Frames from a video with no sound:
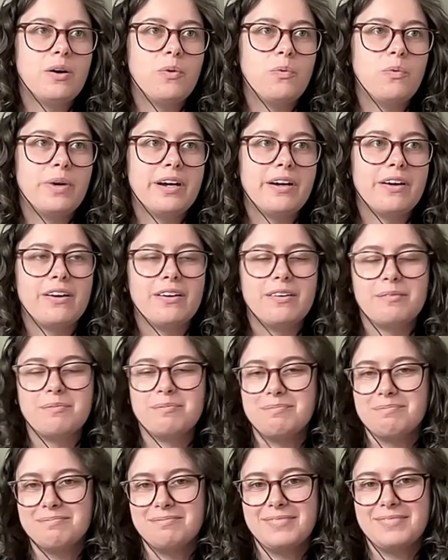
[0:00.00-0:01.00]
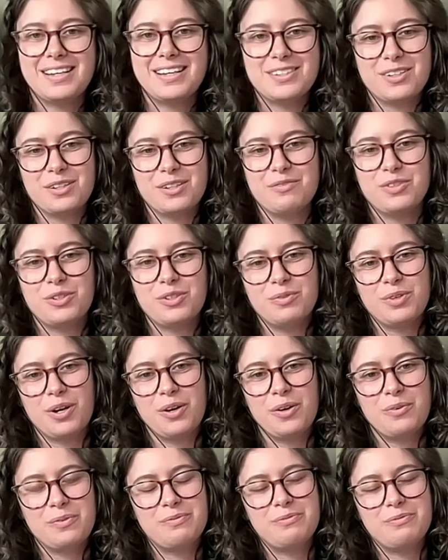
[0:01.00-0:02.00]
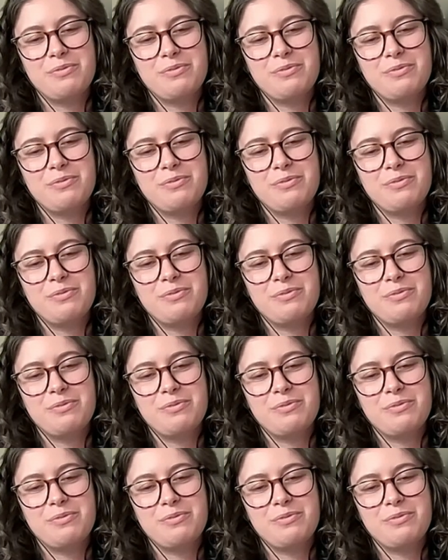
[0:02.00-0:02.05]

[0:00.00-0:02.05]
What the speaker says: where, as all of you know,